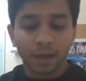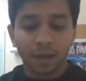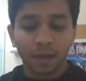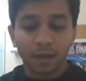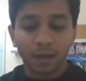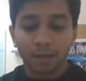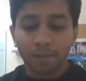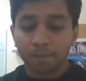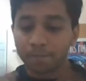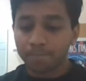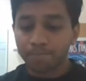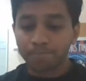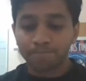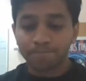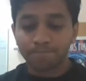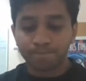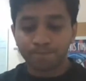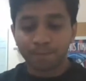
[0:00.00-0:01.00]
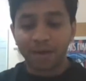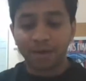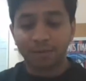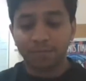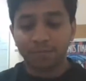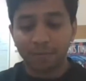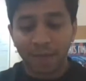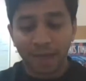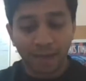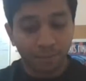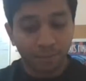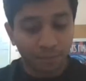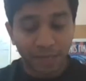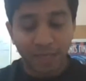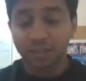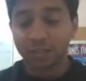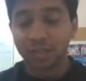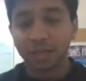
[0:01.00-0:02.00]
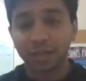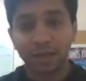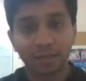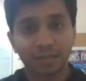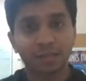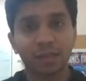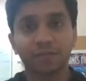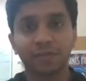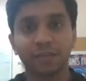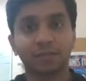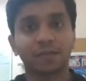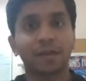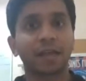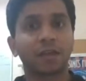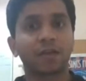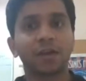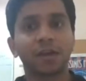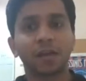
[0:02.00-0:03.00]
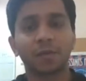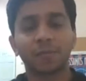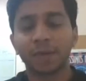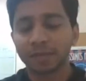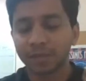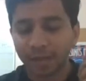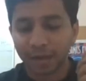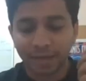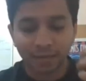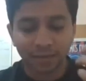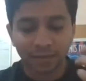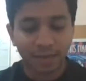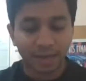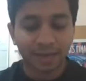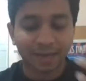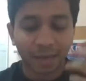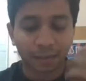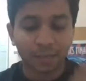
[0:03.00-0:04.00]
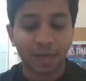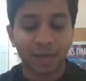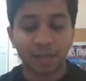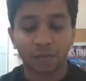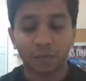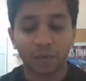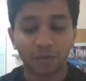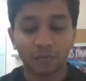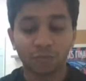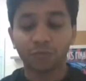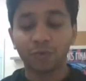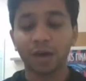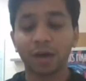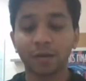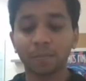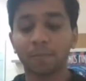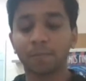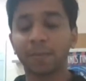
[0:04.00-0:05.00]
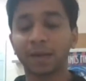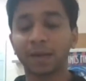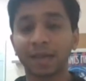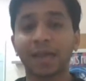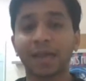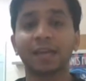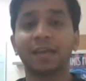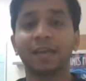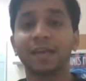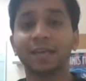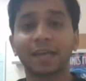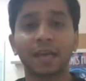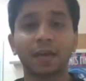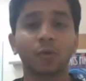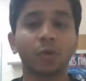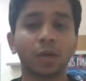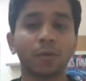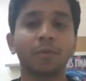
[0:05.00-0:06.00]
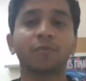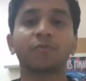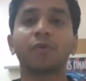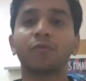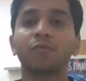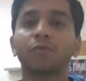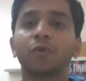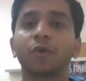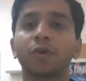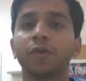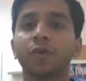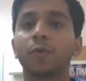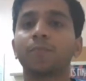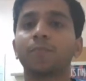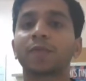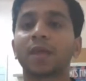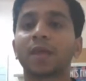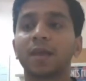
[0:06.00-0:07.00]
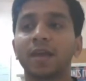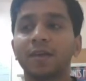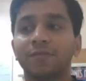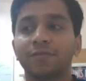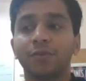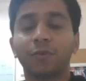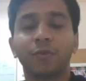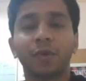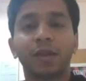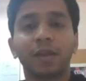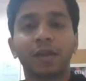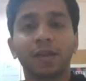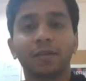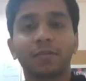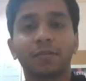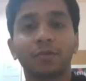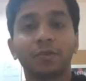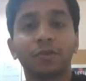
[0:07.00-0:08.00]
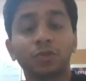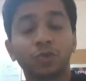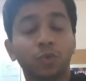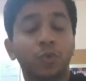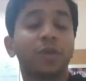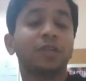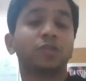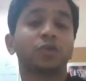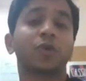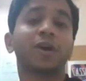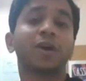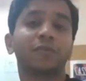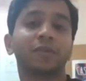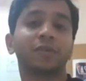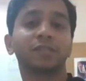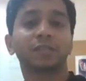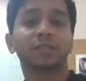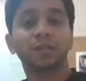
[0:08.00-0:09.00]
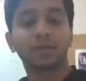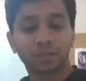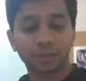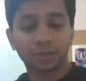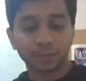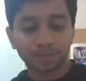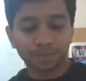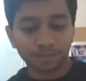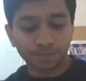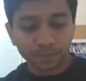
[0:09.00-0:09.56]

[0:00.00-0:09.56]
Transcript: uh, but and phd in itself is like really amazing it's like it can be like really fun but again it can only be fun for you if you really do enjoy research